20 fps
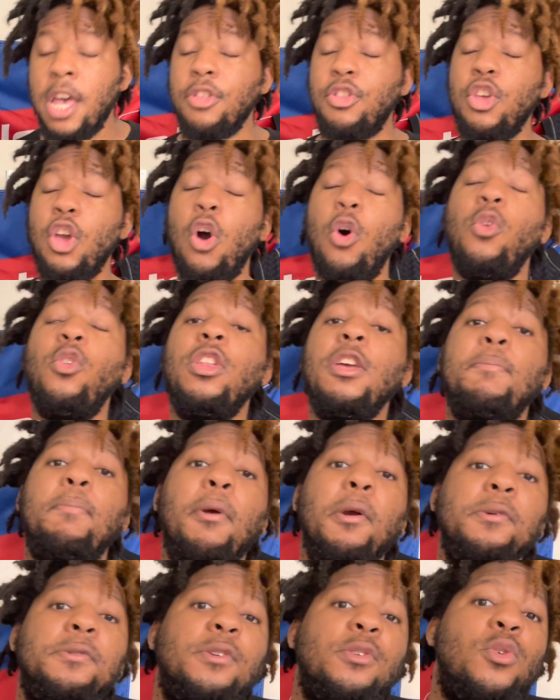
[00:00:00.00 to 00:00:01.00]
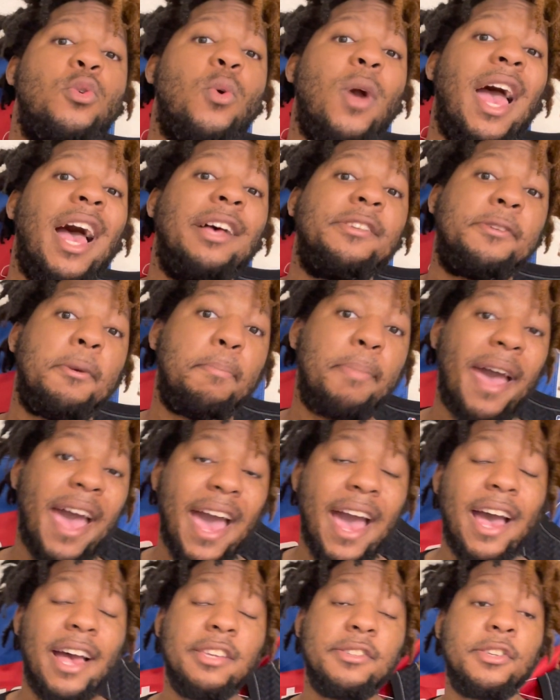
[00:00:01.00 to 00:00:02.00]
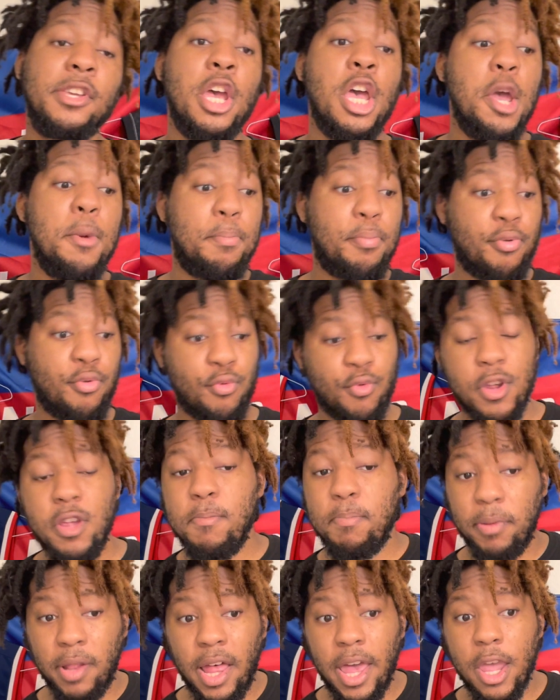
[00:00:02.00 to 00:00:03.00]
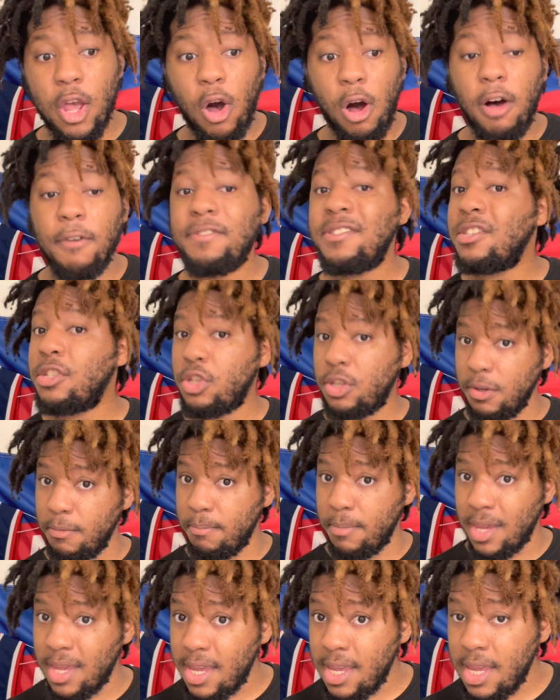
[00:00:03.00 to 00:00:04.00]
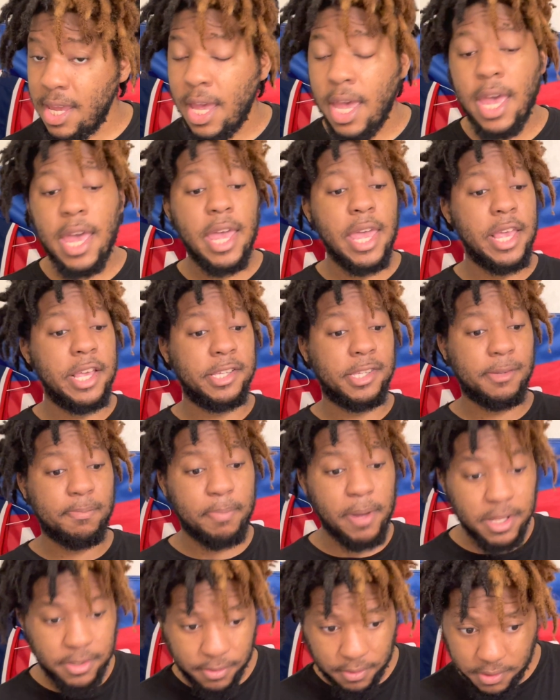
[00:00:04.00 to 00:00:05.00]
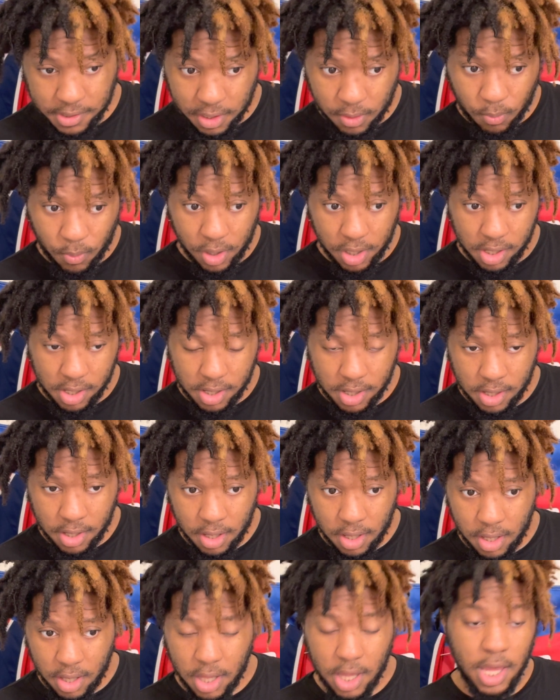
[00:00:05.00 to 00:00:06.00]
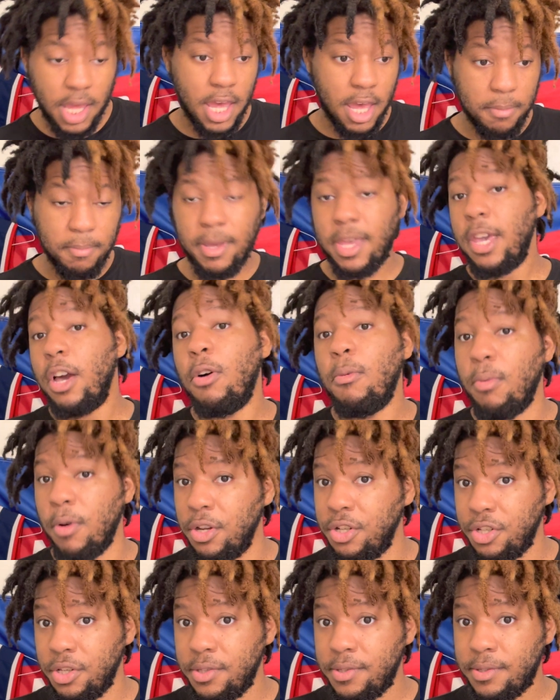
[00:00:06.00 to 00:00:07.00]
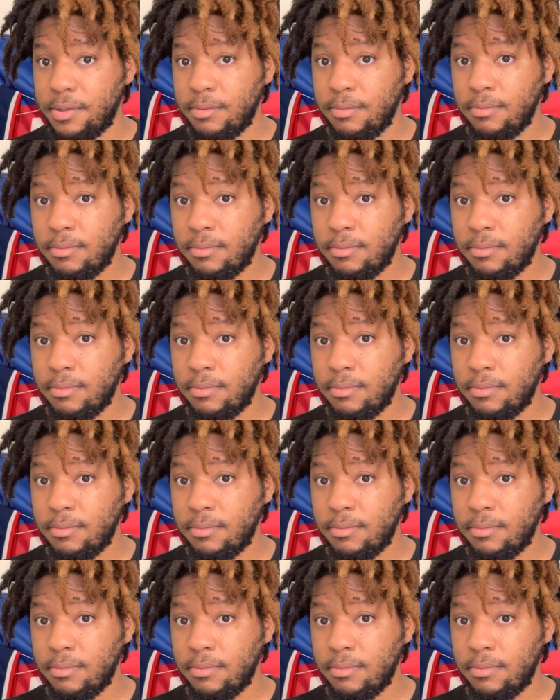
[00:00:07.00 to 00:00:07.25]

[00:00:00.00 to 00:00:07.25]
The only person who has a pass pre-playoffs to me is Spencer Dinwiddie and Mikal Bridges.